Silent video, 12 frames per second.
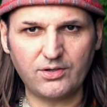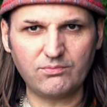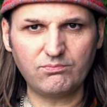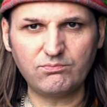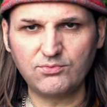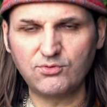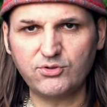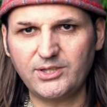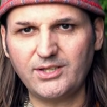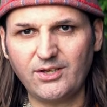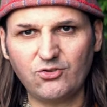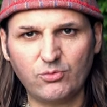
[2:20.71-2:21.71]
and
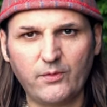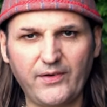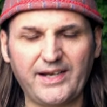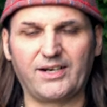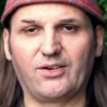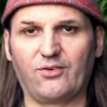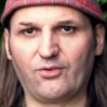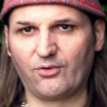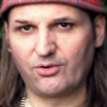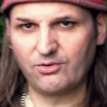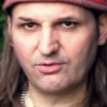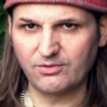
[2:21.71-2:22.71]
see some of England.